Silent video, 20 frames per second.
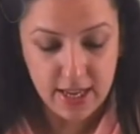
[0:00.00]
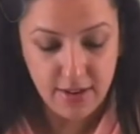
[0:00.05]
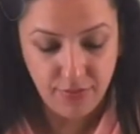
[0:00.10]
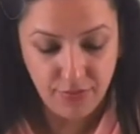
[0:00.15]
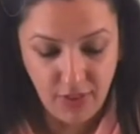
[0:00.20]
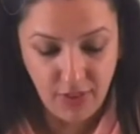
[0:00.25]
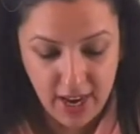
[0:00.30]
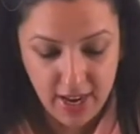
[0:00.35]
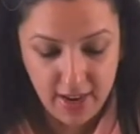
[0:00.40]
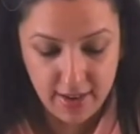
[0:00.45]

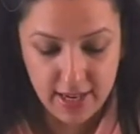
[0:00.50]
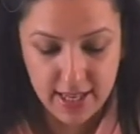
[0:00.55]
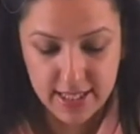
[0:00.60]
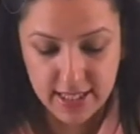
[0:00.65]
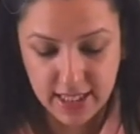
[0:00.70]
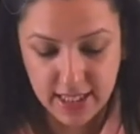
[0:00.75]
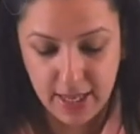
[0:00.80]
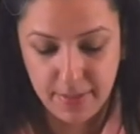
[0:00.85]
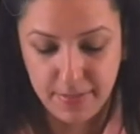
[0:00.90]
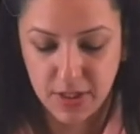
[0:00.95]
Fire
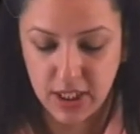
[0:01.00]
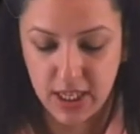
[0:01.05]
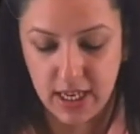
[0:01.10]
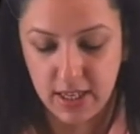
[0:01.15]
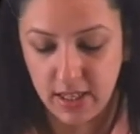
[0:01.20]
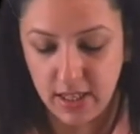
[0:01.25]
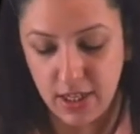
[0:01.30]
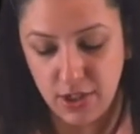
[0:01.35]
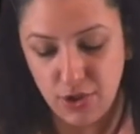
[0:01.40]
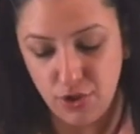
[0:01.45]
escape
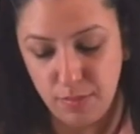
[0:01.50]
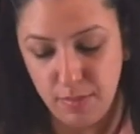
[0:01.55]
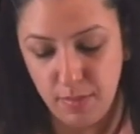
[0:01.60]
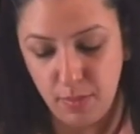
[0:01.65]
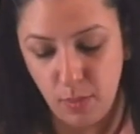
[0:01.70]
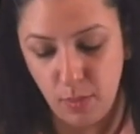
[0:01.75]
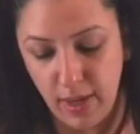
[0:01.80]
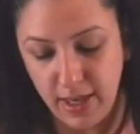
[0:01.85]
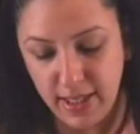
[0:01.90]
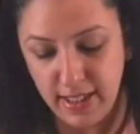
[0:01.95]
staircase should be
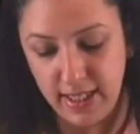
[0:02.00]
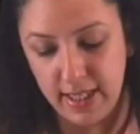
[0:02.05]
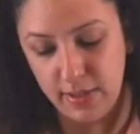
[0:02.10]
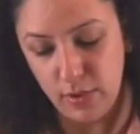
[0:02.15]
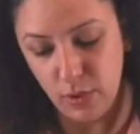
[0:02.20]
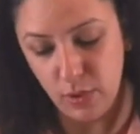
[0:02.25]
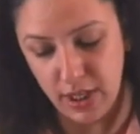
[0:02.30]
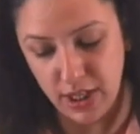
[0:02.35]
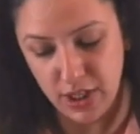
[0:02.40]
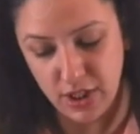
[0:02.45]
provided
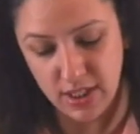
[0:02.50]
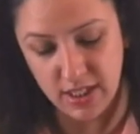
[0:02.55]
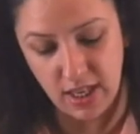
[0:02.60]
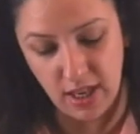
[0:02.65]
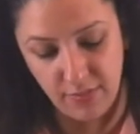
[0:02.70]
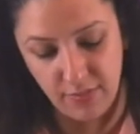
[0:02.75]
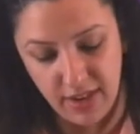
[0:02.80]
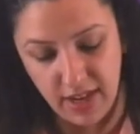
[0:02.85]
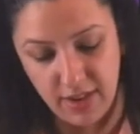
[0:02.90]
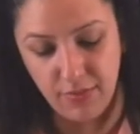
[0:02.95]
at locations
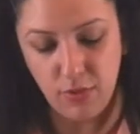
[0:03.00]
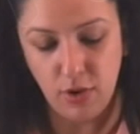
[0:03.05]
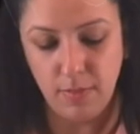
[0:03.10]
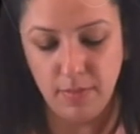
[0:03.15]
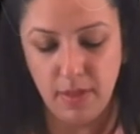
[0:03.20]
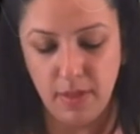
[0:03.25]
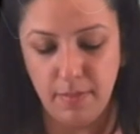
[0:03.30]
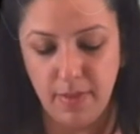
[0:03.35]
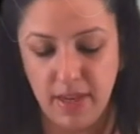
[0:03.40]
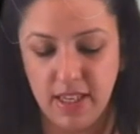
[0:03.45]
away from
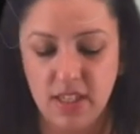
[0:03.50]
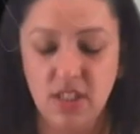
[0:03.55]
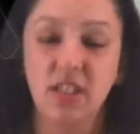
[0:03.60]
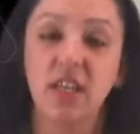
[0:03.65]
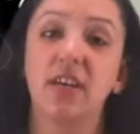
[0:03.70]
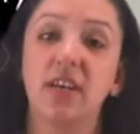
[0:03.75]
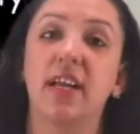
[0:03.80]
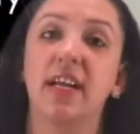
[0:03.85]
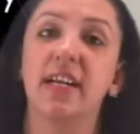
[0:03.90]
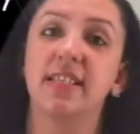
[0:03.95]
the main
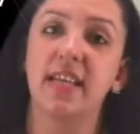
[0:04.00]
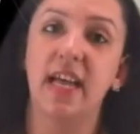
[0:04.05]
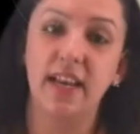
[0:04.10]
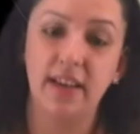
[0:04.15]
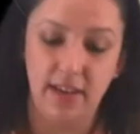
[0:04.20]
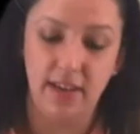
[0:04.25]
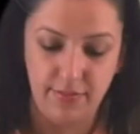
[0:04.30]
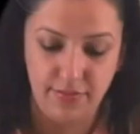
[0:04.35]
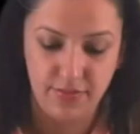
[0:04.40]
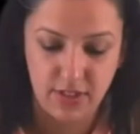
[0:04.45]
staircase
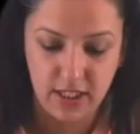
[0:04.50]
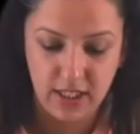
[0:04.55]
and lift.